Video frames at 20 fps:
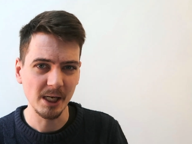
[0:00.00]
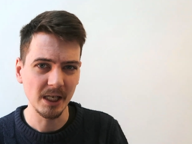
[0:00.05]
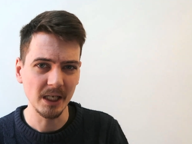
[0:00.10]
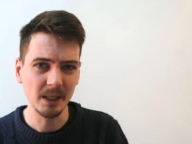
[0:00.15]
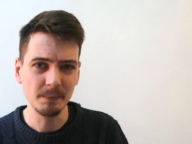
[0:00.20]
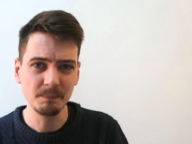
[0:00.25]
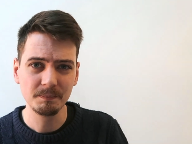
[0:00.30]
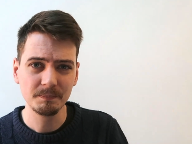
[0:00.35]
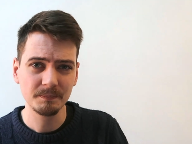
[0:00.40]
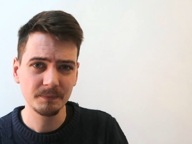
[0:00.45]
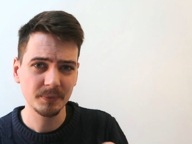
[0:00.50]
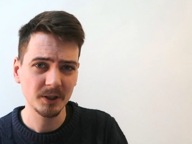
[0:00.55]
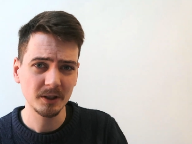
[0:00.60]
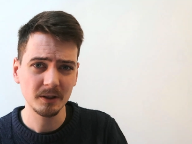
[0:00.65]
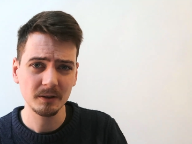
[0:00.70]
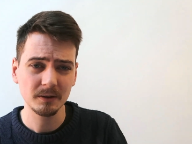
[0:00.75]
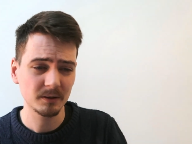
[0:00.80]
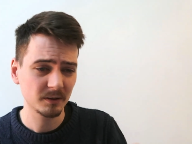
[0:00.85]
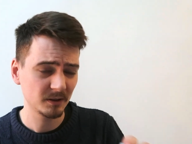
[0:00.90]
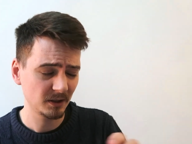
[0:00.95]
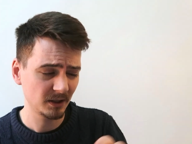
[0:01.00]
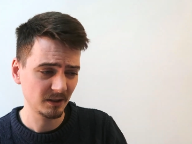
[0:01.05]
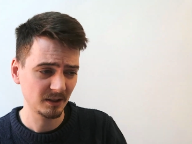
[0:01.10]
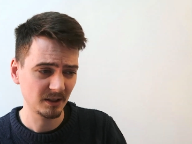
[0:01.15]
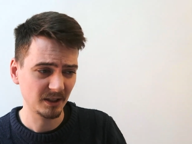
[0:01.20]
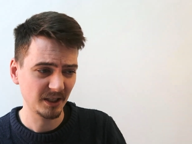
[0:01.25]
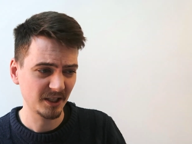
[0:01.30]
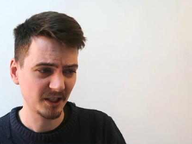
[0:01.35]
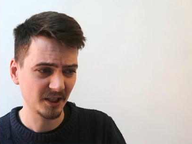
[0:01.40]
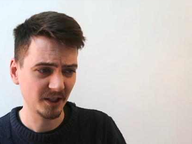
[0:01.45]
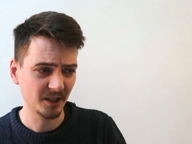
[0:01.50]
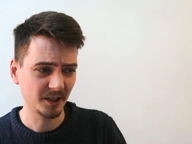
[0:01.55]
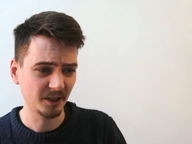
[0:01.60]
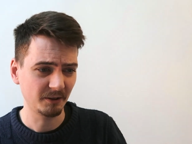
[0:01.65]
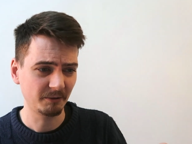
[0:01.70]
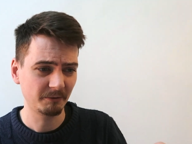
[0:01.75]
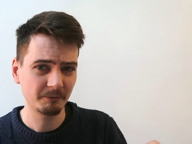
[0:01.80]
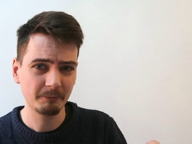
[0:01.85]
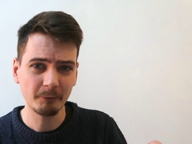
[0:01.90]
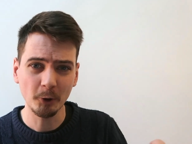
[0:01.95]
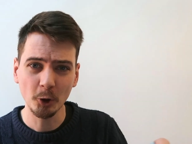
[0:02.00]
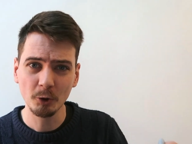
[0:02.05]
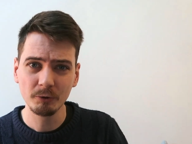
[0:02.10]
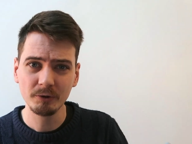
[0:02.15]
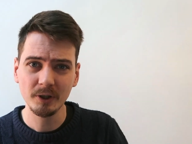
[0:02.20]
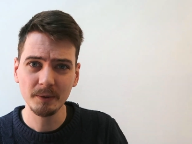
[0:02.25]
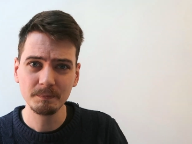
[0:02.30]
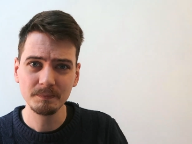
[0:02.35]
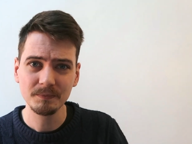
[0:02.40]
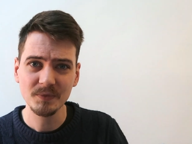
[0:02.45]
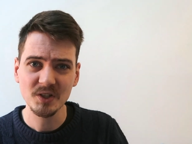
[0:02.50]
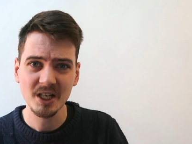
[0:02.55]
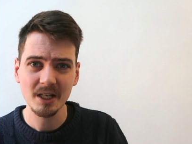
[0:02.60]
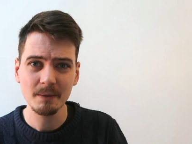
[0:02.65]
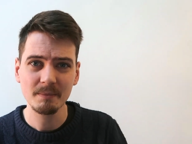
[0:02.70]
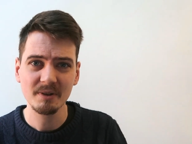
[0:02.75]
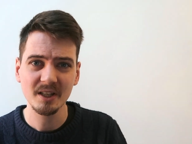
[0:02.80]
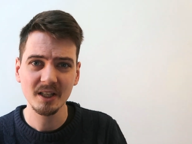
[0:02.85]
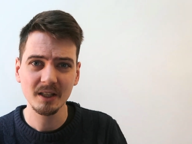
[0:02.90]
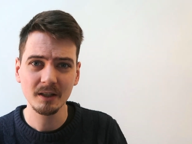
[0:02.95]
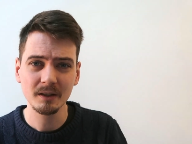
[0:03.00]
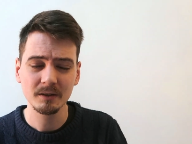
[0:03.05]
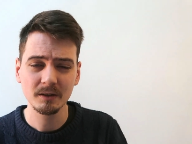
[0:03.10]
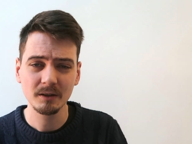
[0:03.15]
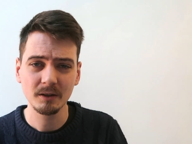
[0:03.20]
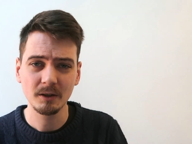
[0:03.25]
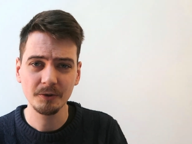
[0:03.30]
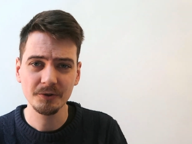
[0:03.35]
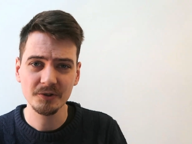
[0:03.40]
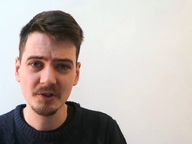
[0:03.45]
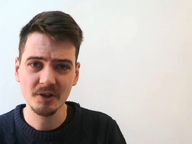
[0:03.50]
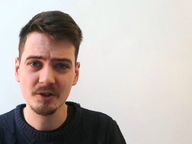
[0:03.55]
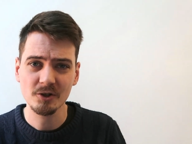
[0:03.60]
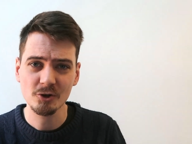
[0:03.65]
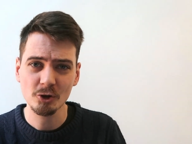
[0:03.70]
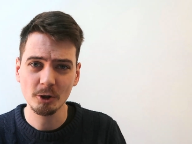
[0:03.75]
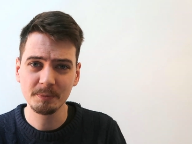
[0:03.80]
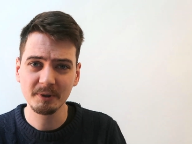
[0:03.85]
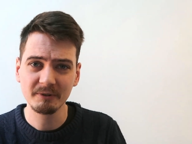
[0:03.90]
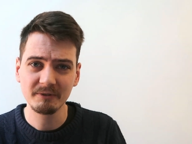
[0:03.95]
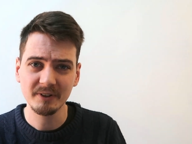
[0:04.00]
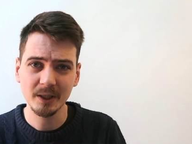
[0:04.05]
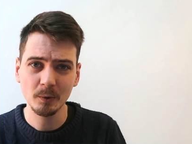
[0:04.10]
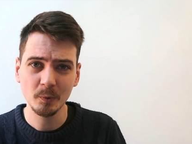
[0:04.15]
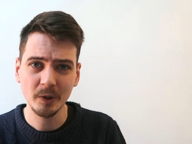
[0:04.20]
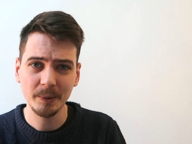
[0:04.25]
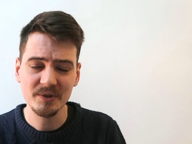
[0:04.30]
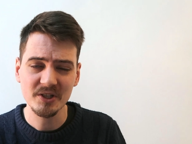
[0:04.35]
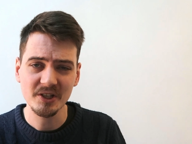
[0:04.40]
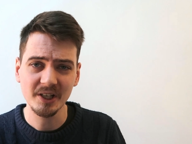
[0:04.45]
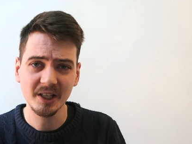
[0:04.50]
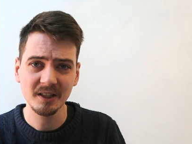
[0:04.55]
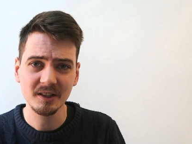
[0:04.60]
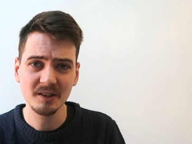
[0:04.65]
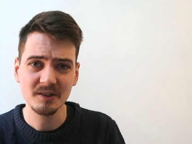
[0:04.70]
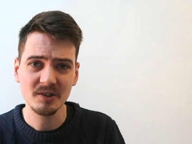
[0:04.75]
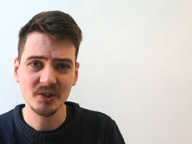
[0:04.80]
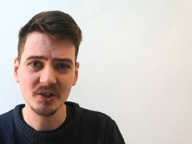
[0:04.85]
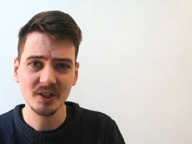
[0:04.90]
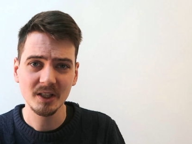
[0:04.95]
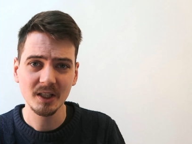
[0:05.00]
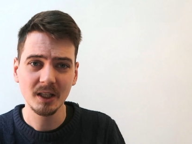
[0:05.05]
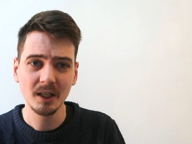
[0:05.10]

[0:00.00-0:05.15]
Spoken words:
input like a forum type thing onto the Shopify website.